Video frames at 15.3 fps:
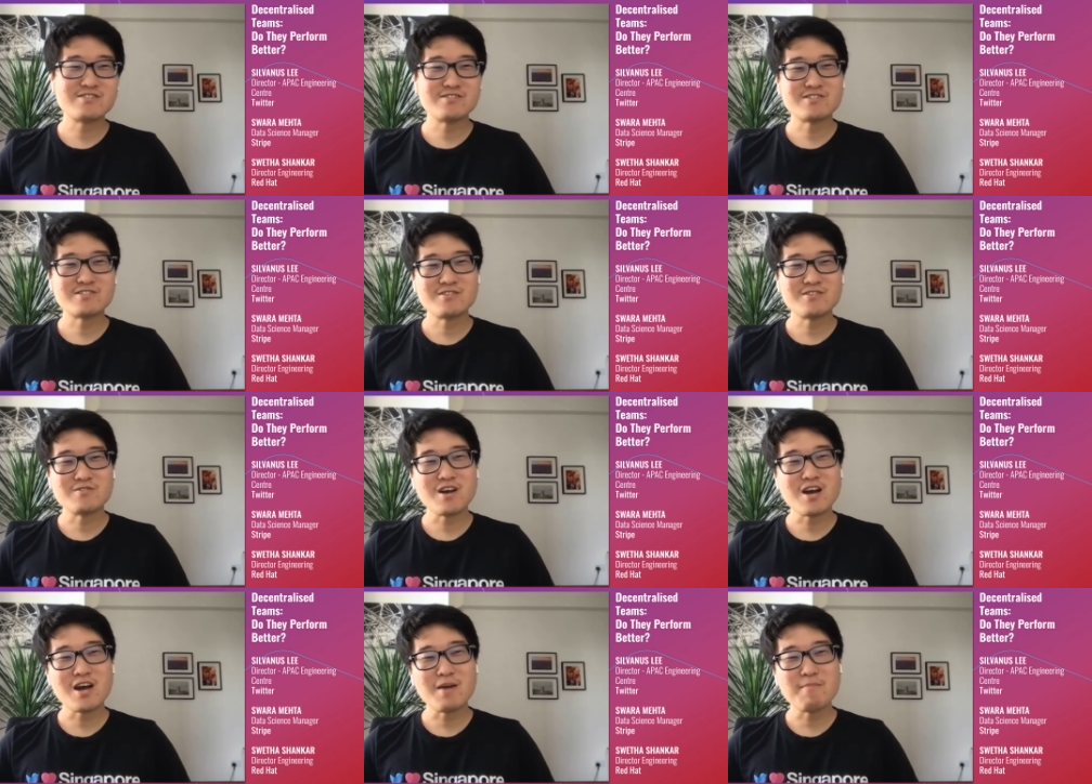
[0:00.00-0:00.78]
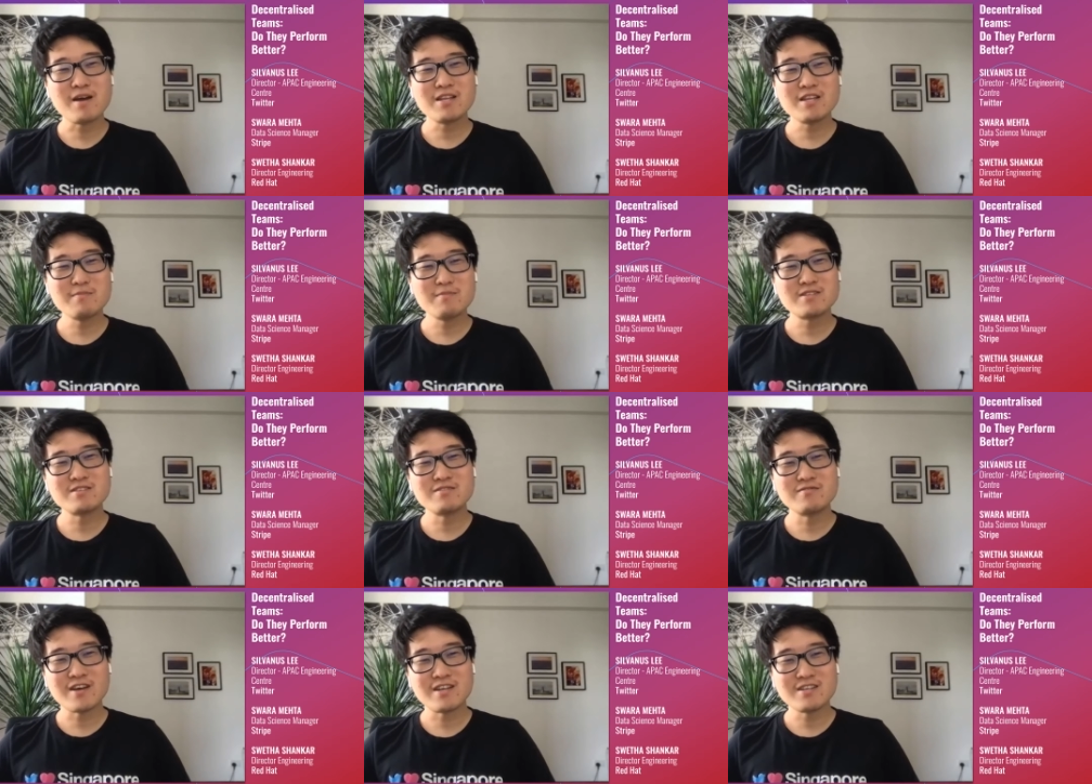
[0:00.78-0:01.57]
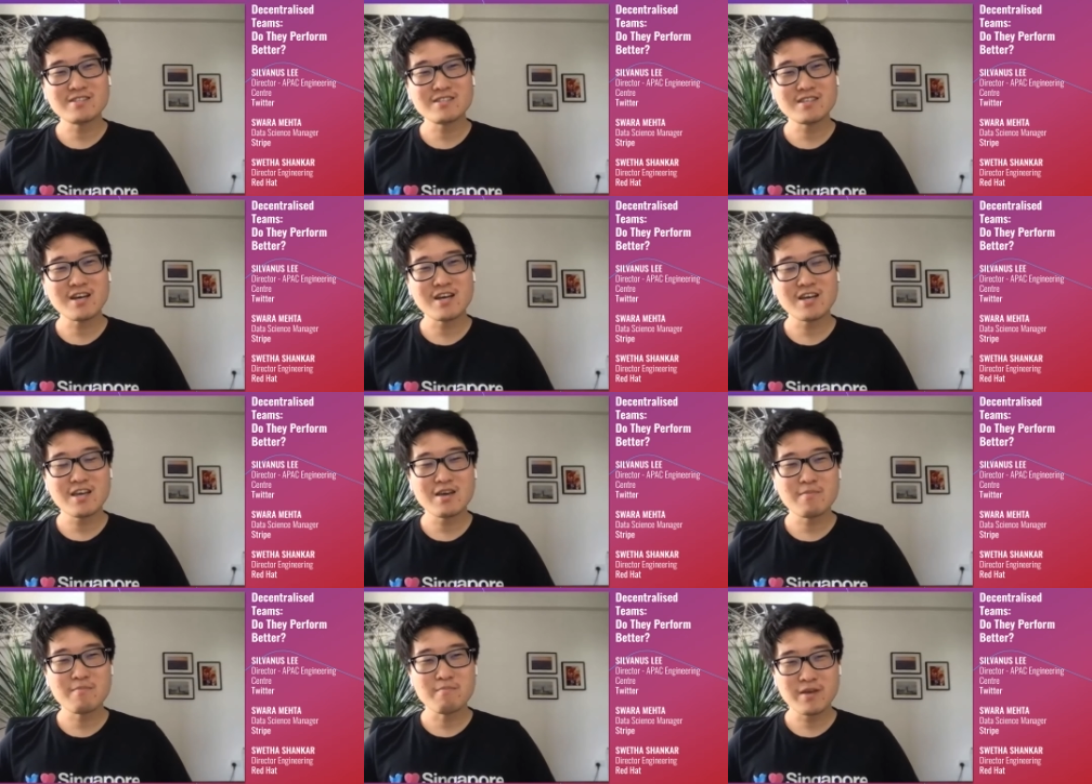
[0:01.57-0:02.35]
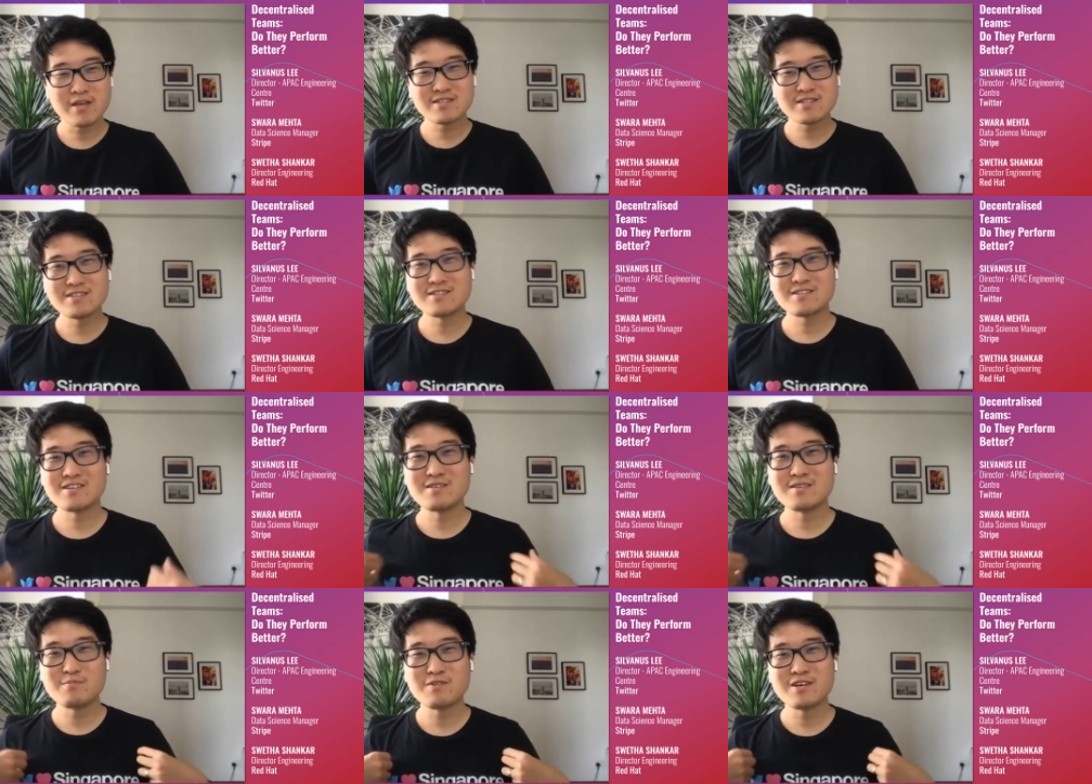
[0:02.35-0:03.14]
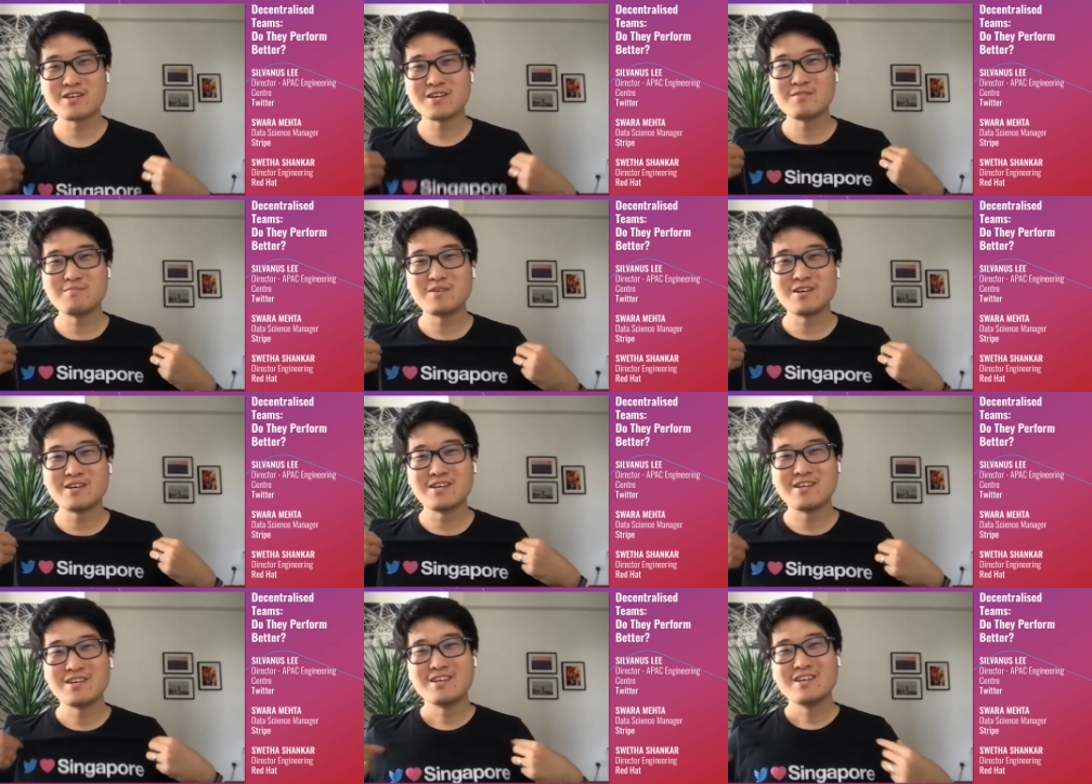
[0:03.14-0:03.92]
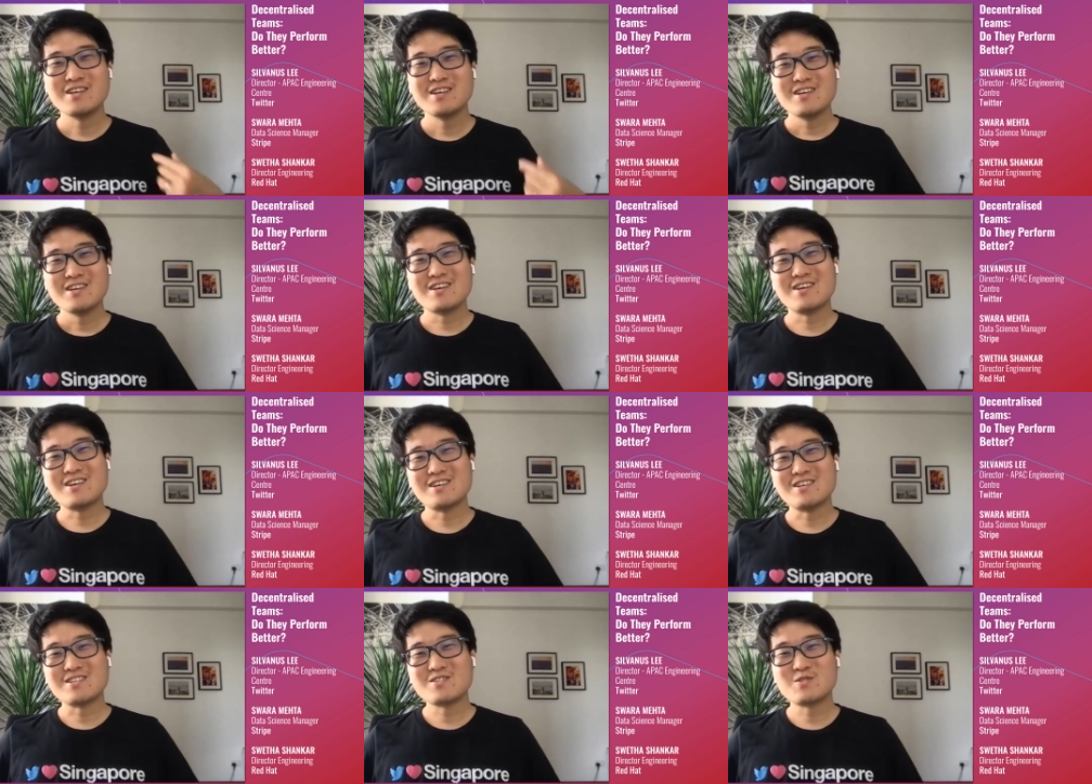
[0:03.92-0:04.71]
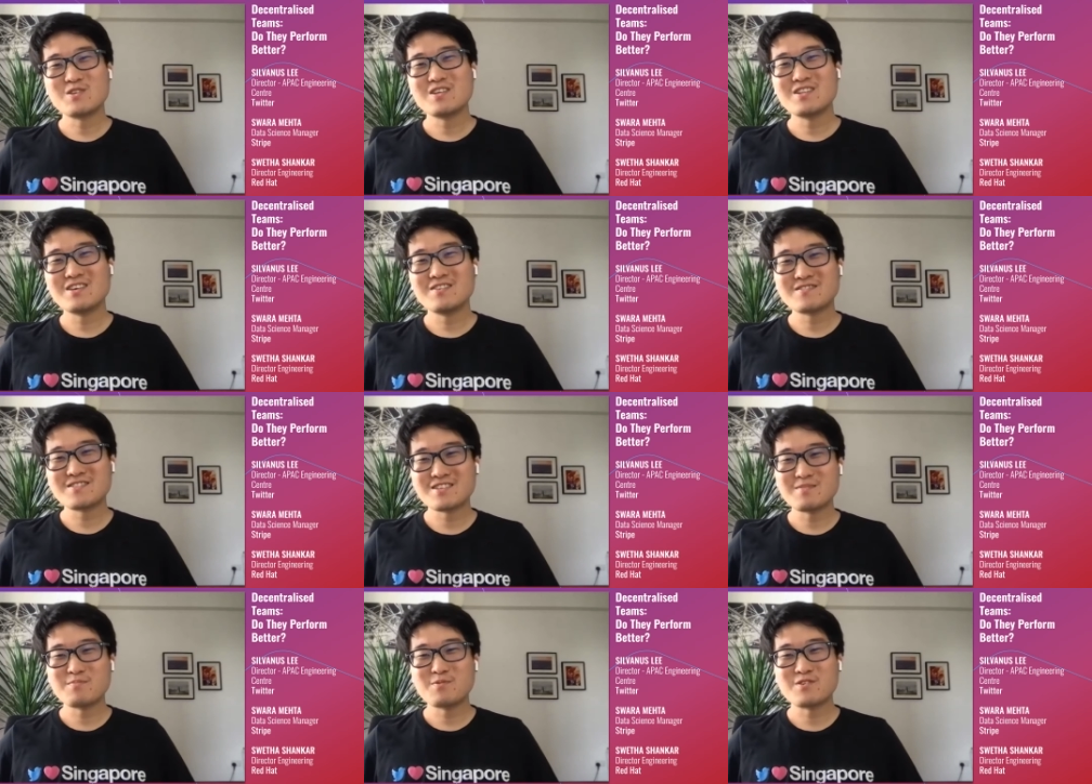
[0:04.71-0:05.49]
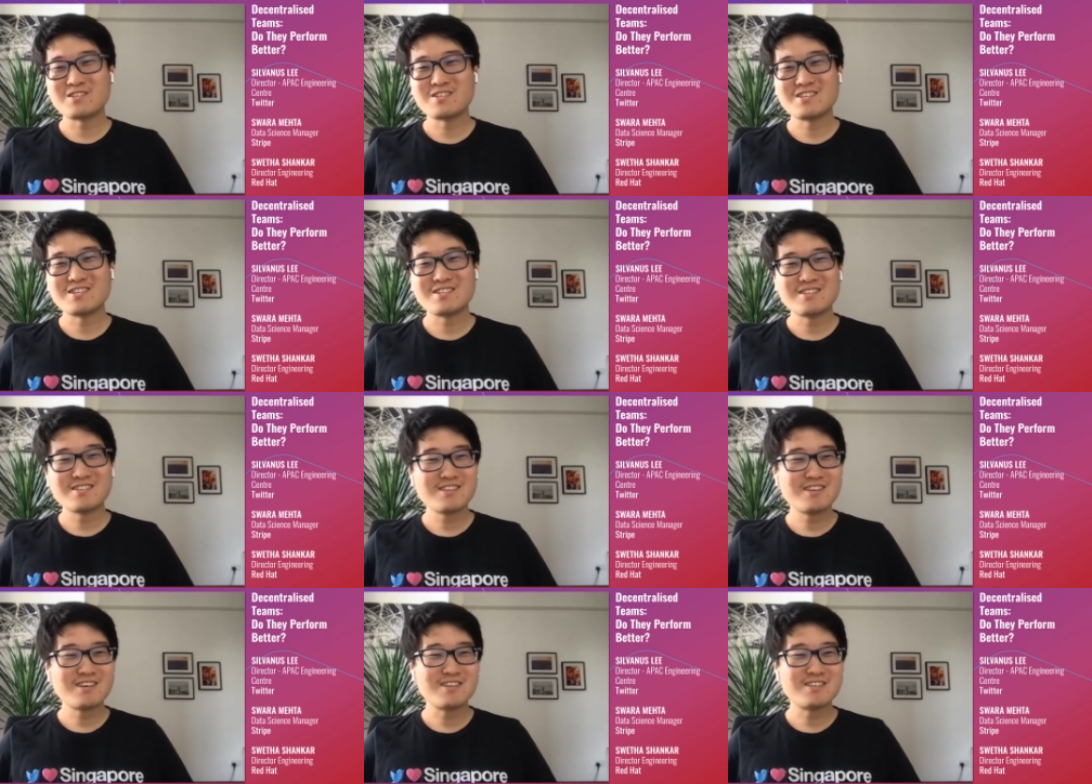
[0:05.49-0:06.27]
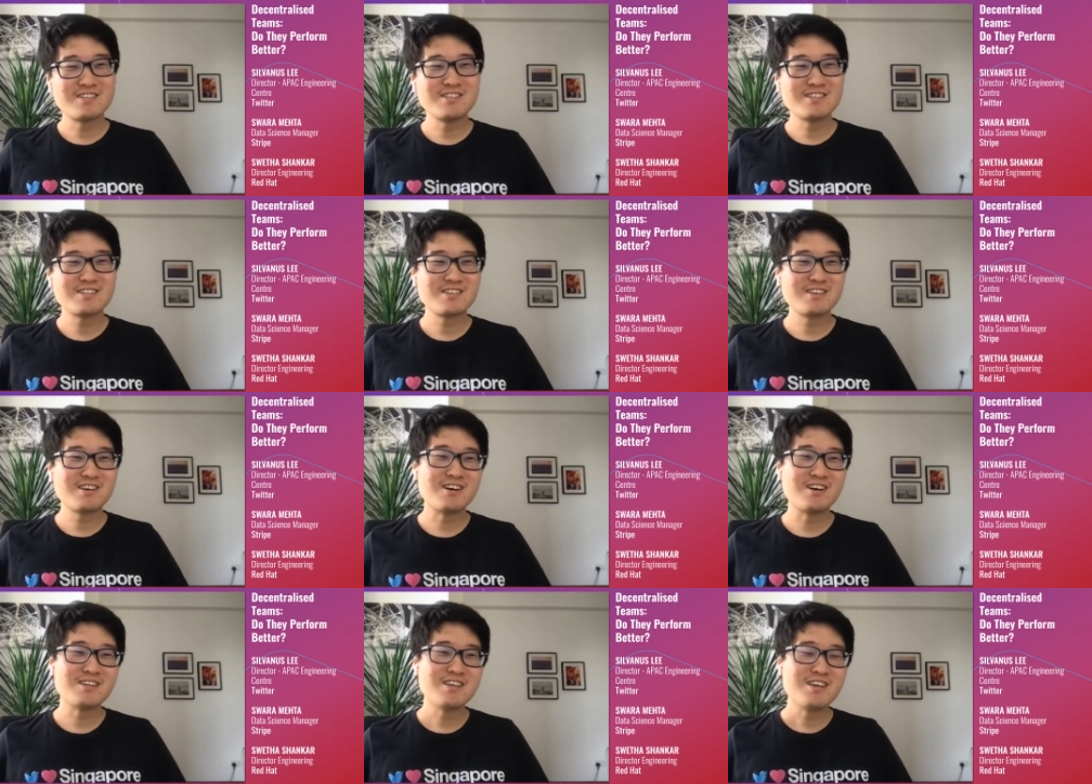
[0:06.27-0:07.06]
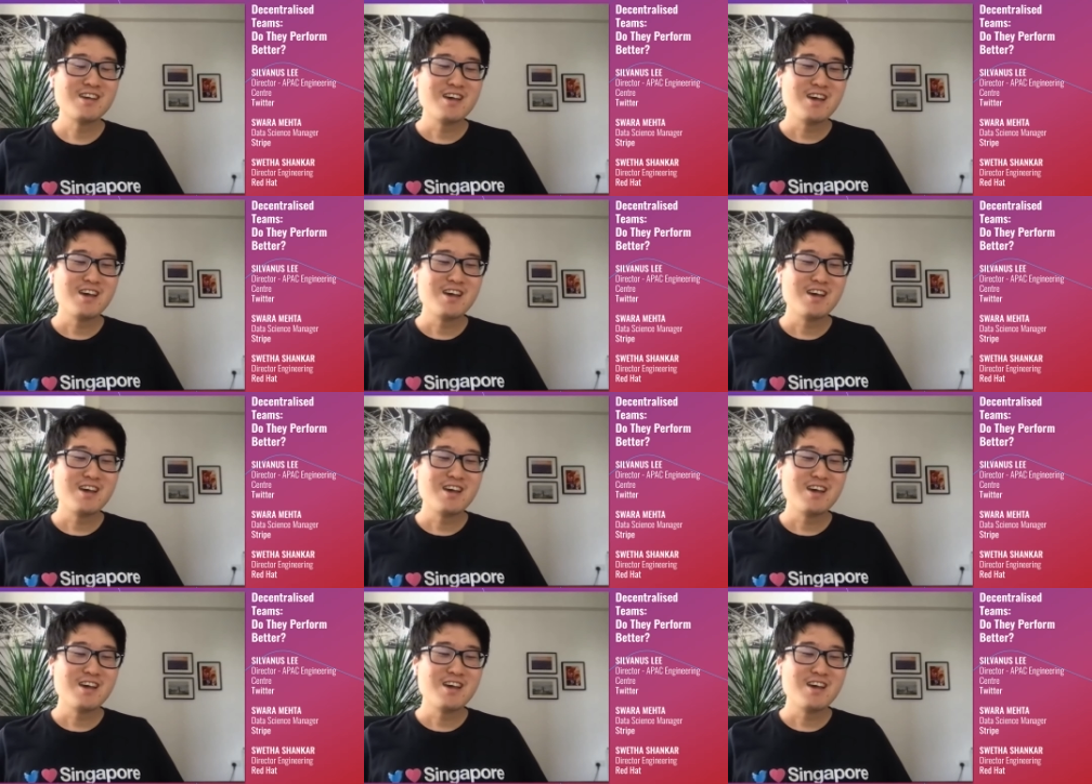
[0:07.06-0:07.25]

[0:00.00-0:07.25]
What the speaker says: So my name is Sylvanas. I am based in Singapore. I got my Twitter Love Singapore shirt, t-shirt on.